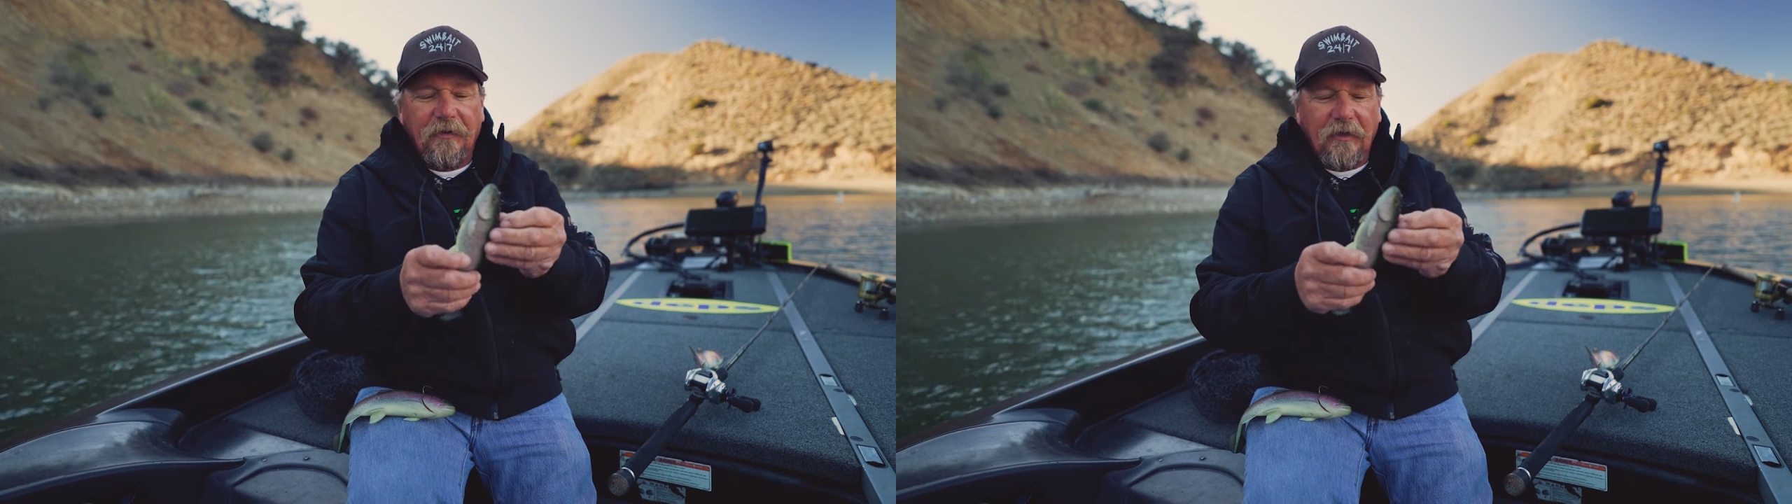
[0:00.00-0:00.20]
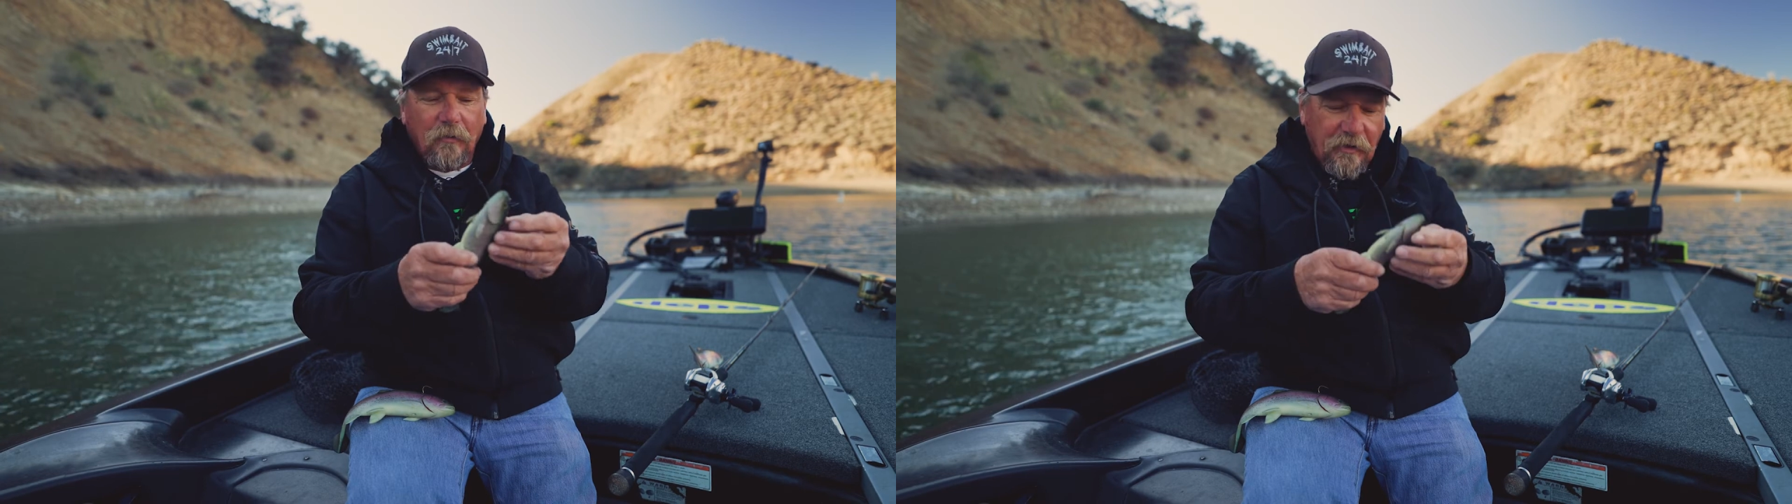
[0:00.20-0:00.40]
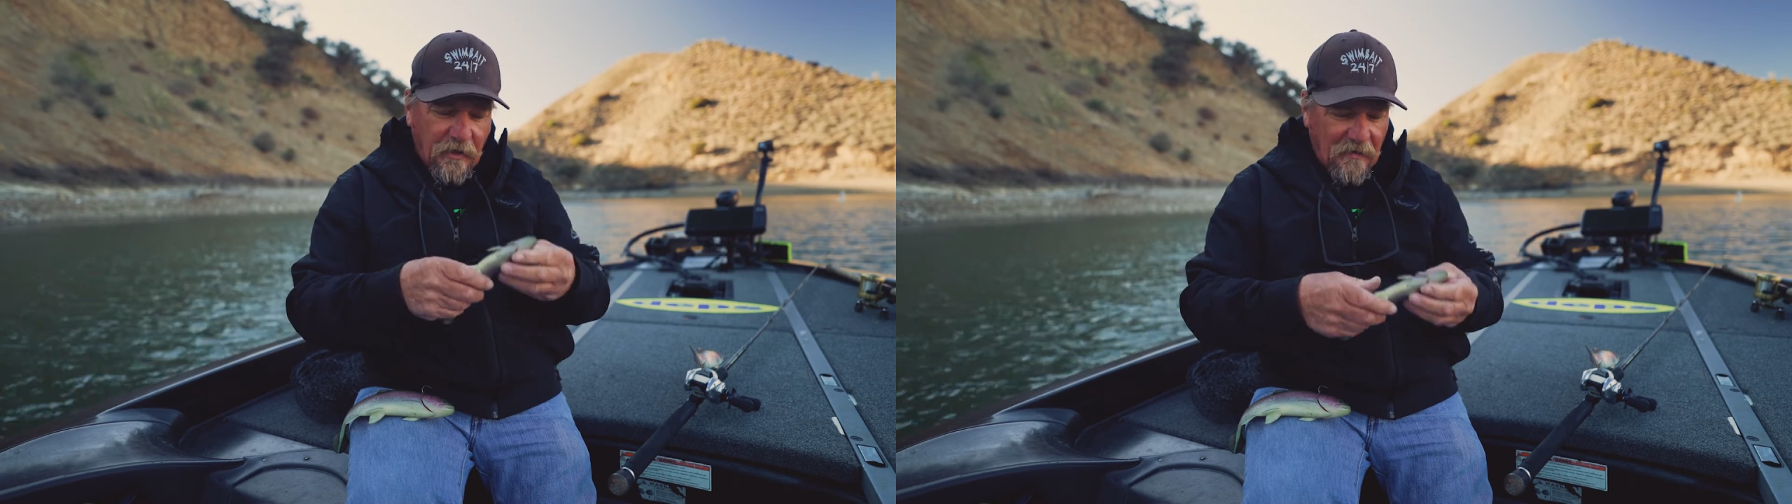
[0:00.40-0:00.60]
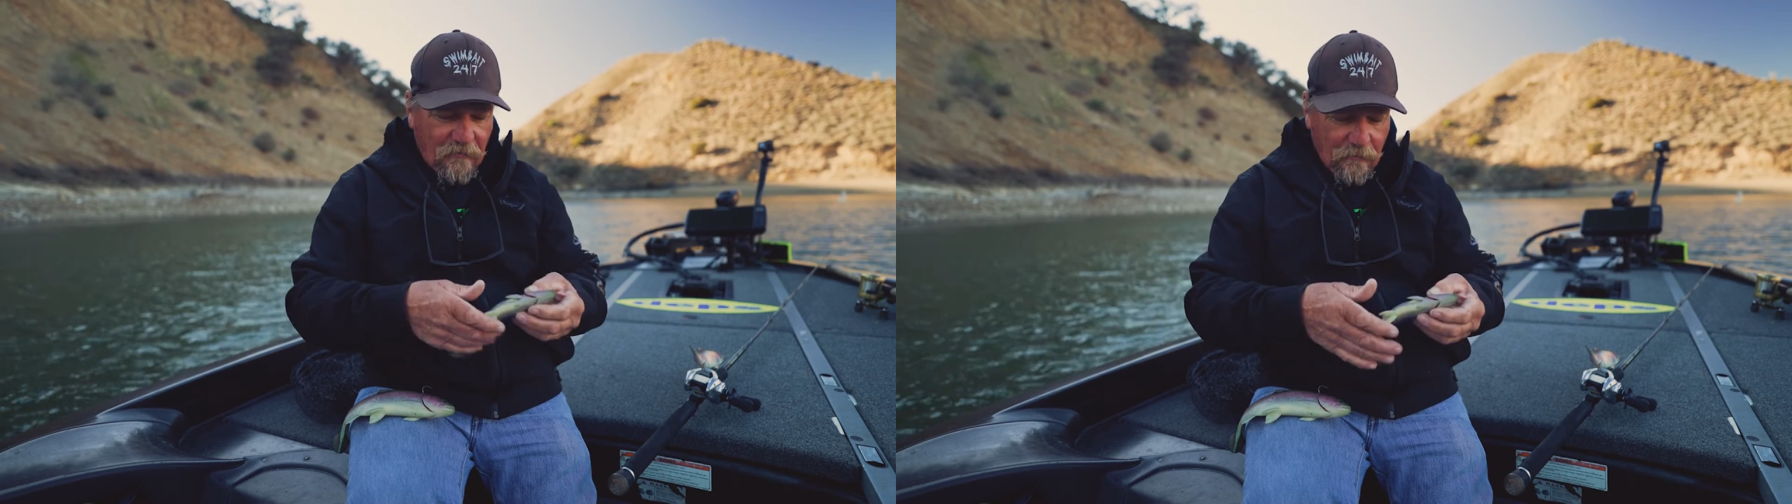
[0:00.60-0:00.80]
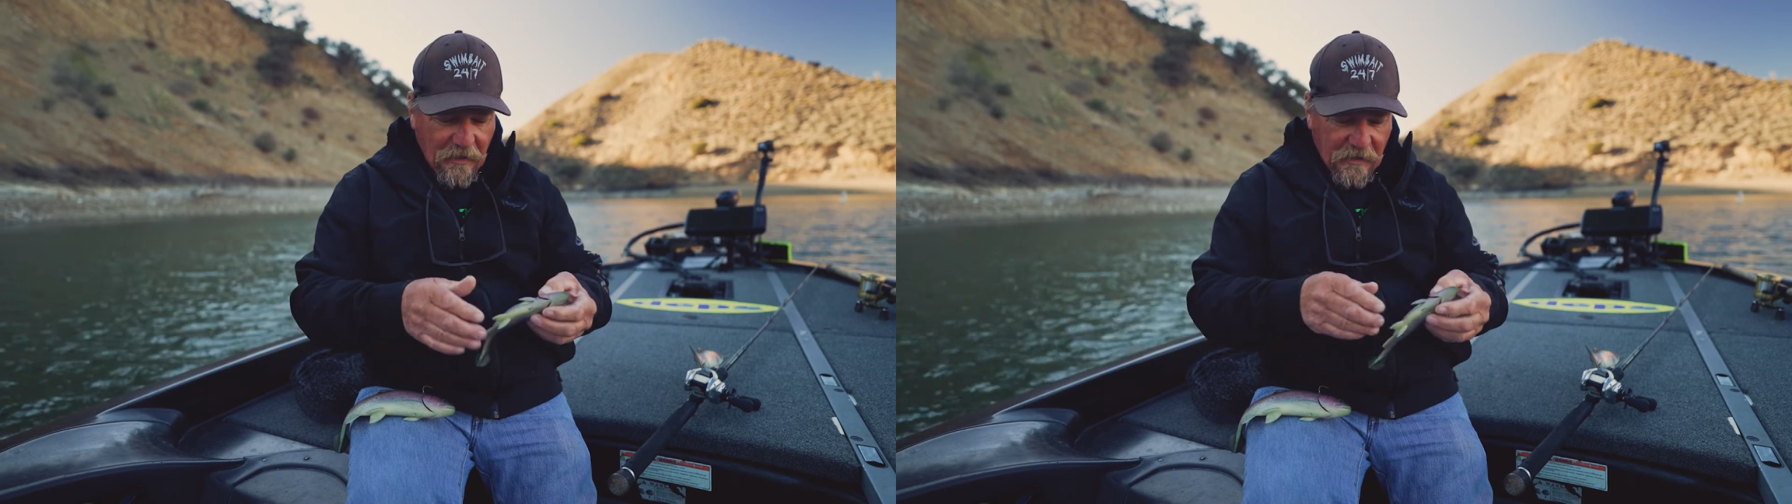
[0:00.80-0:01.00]
think when you have
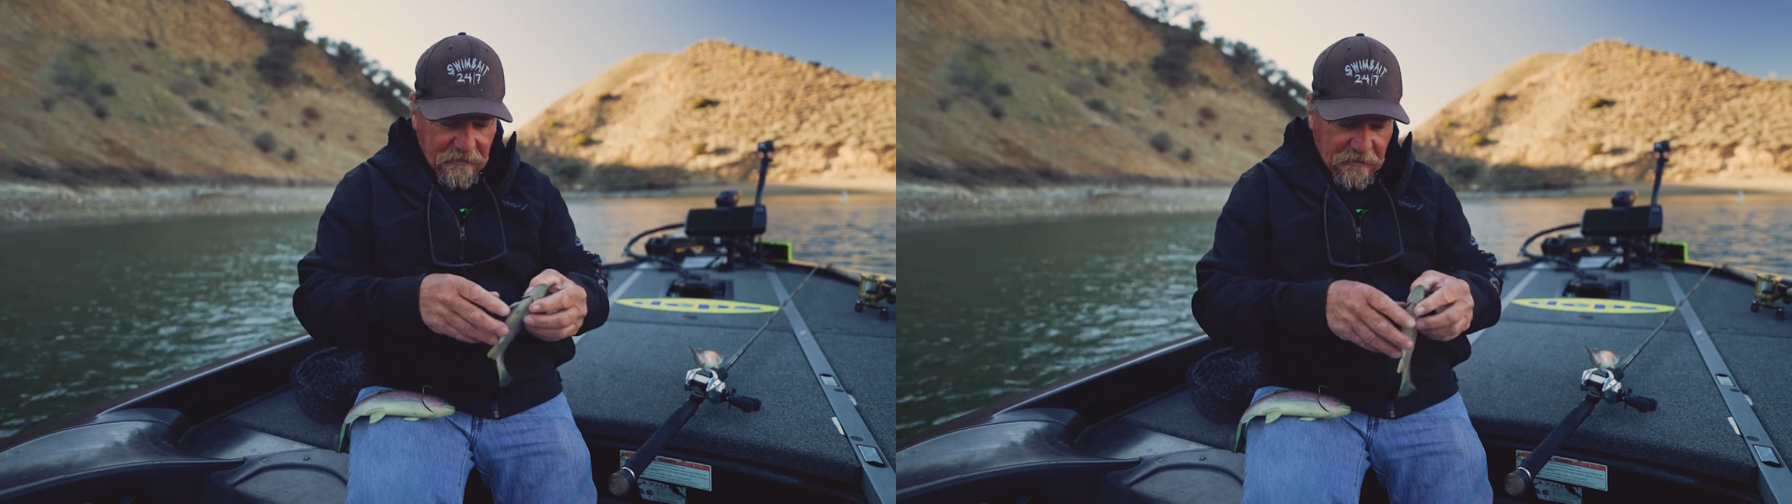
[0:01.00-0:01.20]
a bait